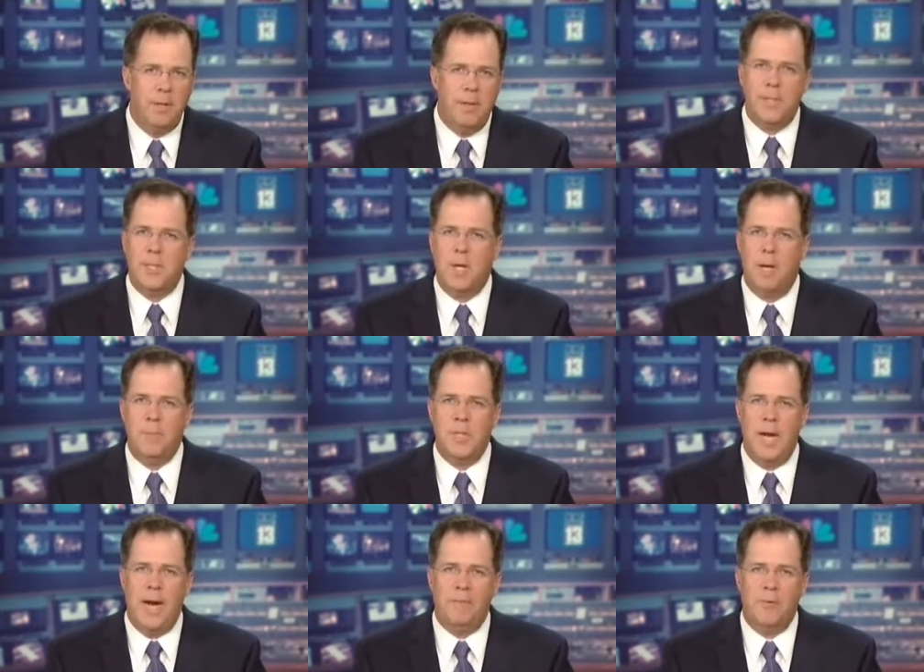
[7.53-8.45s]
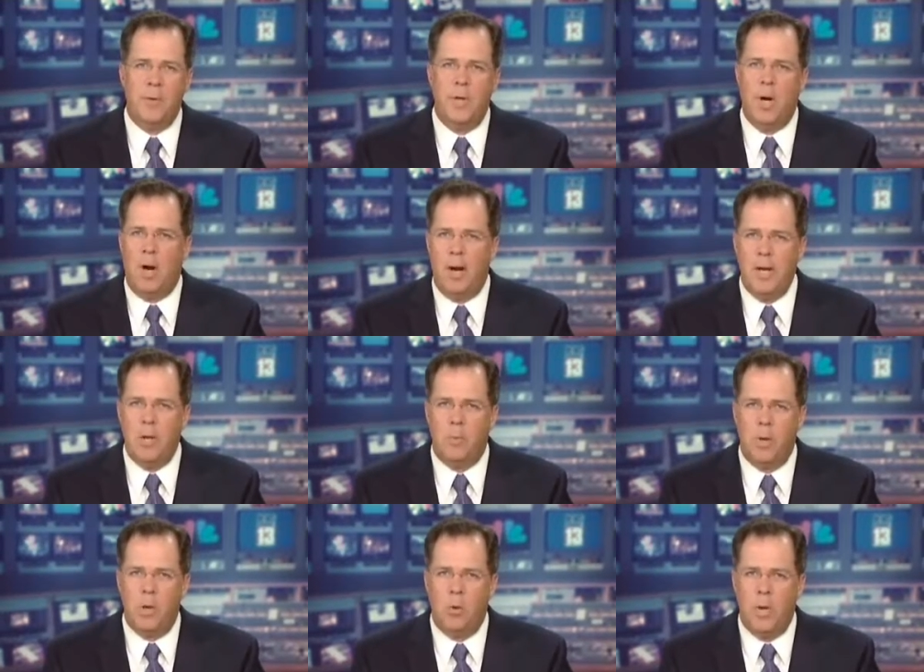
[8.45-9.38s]
This comes after an audio
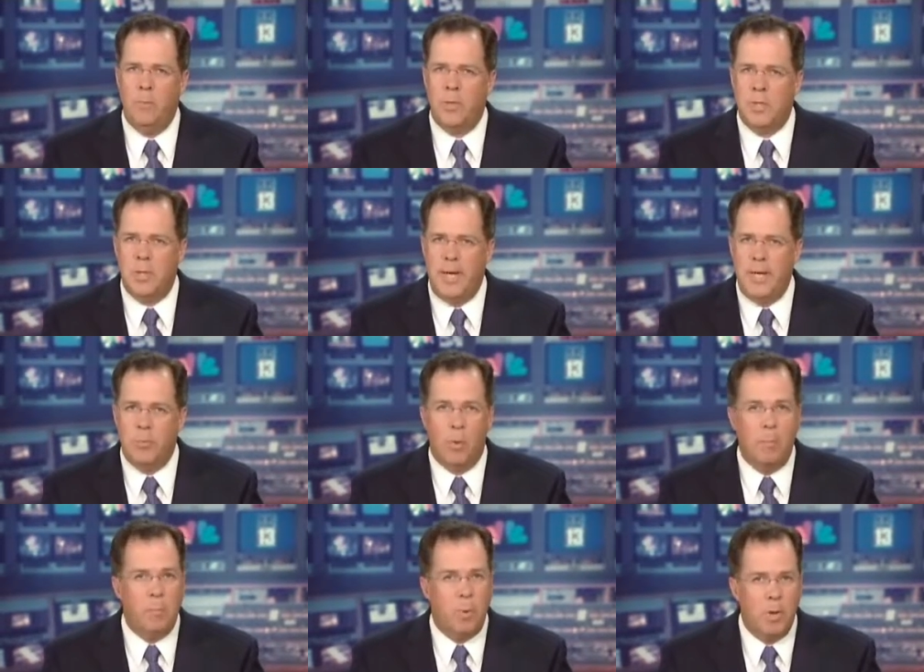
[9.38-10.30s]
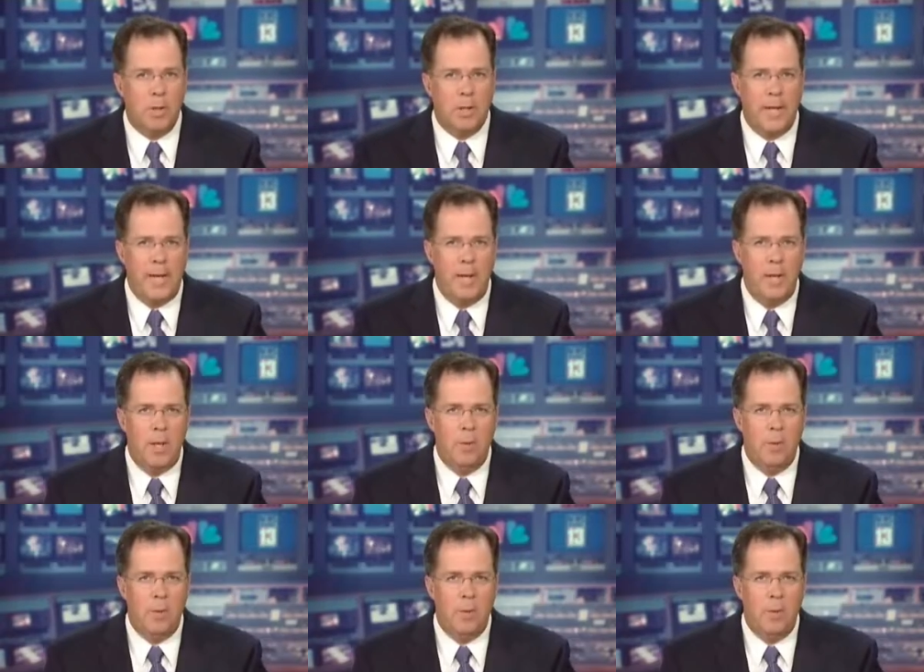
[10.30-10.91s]
recording was leaked, reportedly